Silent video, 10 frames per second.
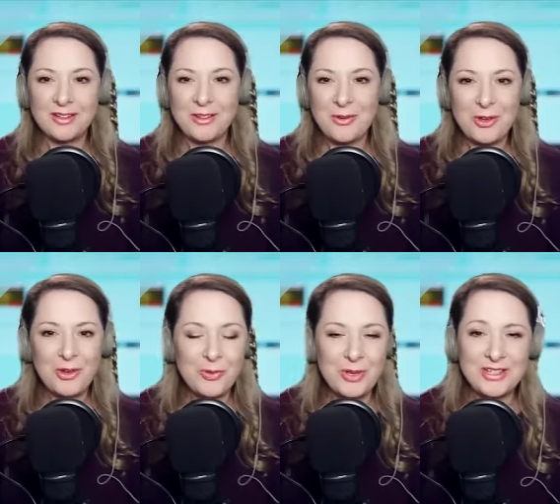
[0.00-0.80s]
going all
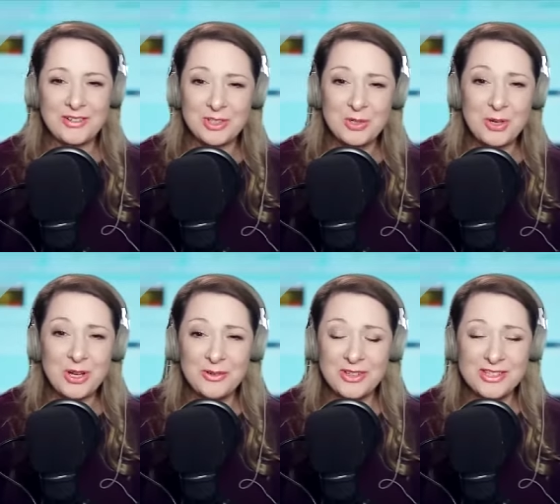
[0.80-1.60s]
the way down to
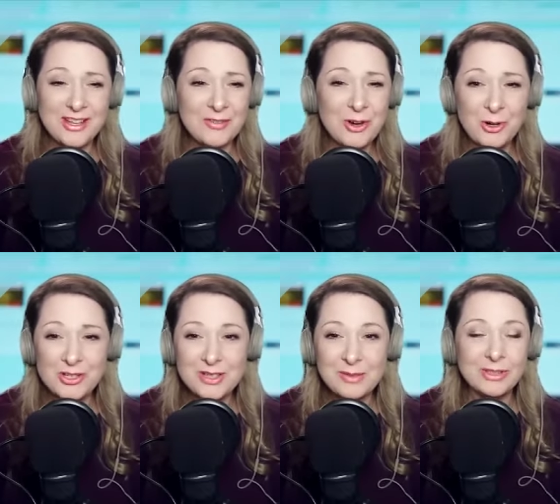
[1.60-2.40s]
12, it's kind of hard
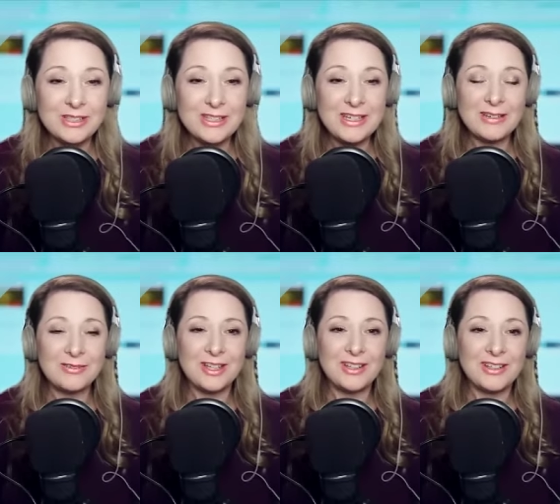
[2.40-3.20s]
to believe
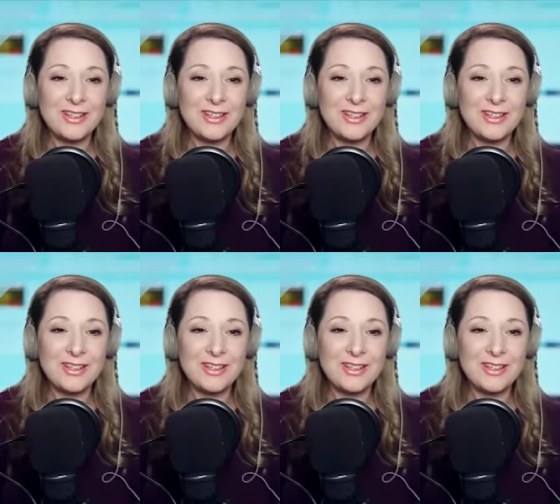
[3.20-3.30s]
that